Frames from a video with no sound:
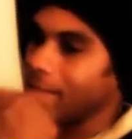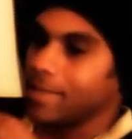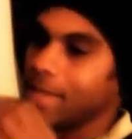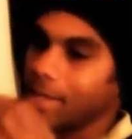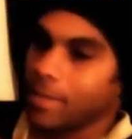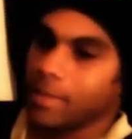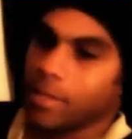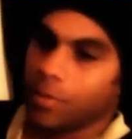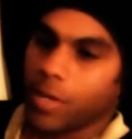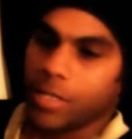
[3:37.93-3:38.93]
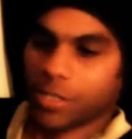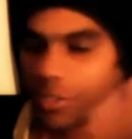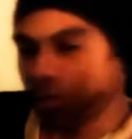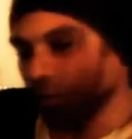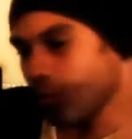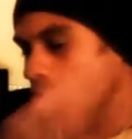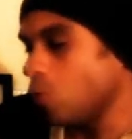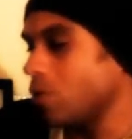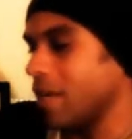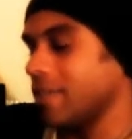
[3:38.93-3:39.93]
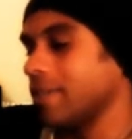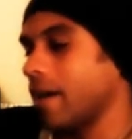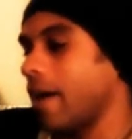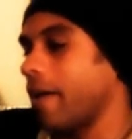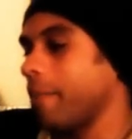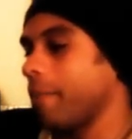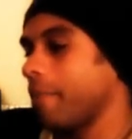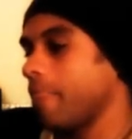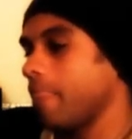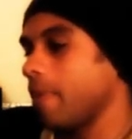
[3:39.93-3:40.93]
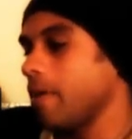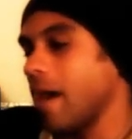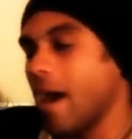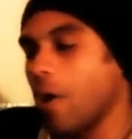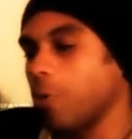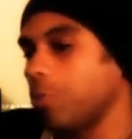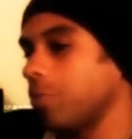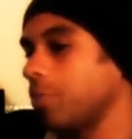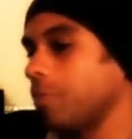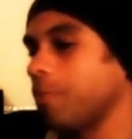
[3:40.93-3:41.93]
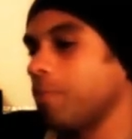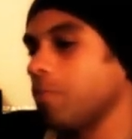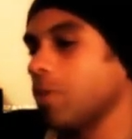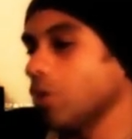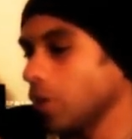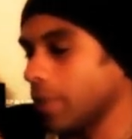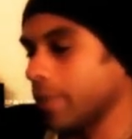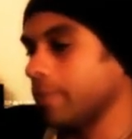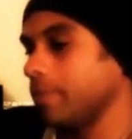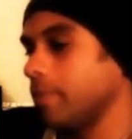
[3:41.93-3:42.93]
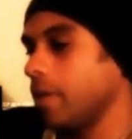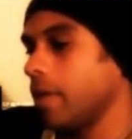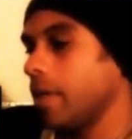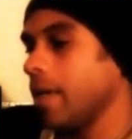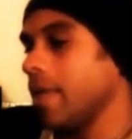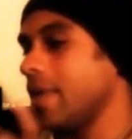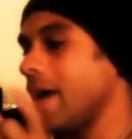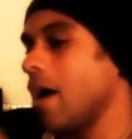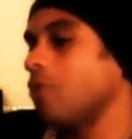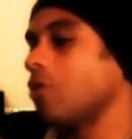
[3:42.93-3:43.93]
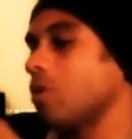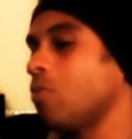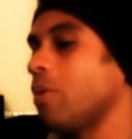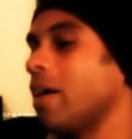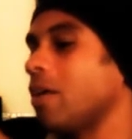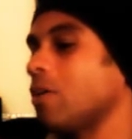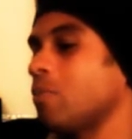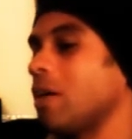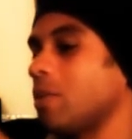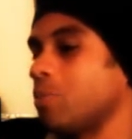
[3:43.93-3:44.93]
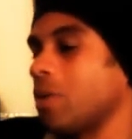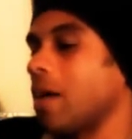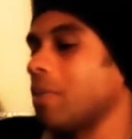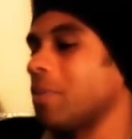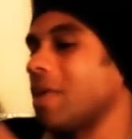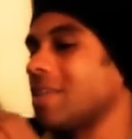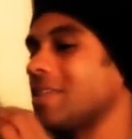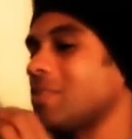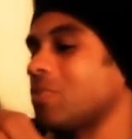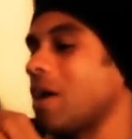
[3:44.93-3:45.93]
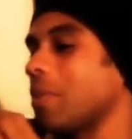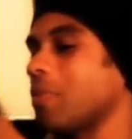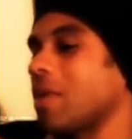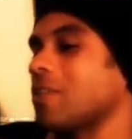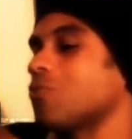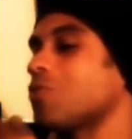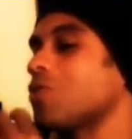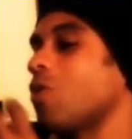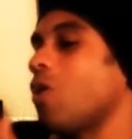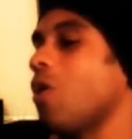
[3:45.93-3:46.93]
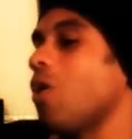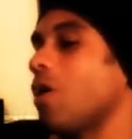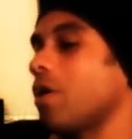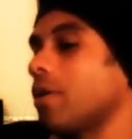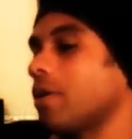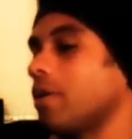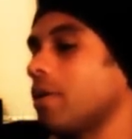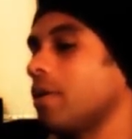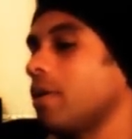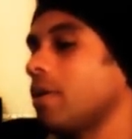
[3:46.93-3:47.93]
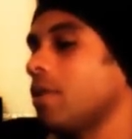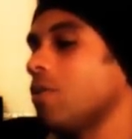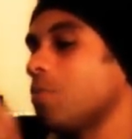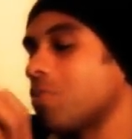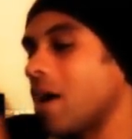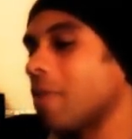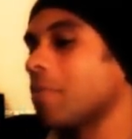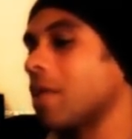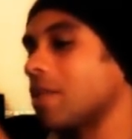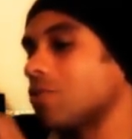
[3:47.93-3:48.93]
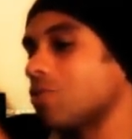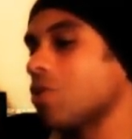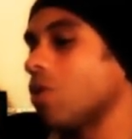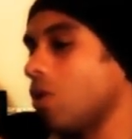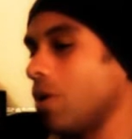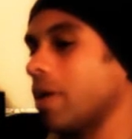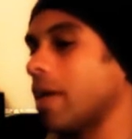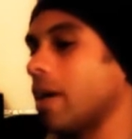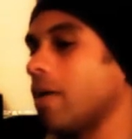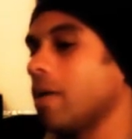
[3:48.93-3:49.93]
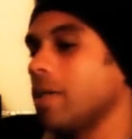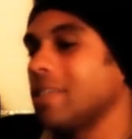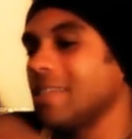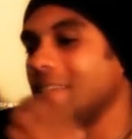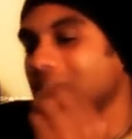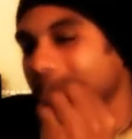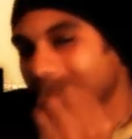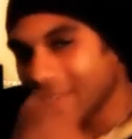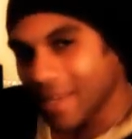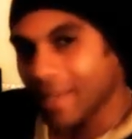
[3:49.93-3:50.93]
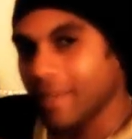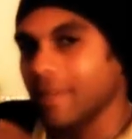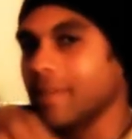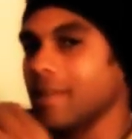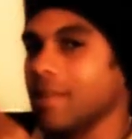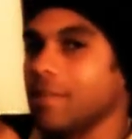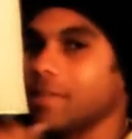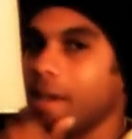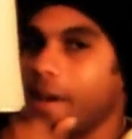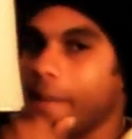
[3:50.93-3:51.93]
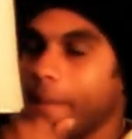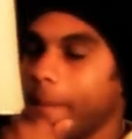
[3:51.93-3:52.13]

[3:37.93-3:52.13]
take a consideration. You lose that job. You're out looking. Now you're compounded by the problem that problem that is real hard. The problem that is real hard now to even get another job.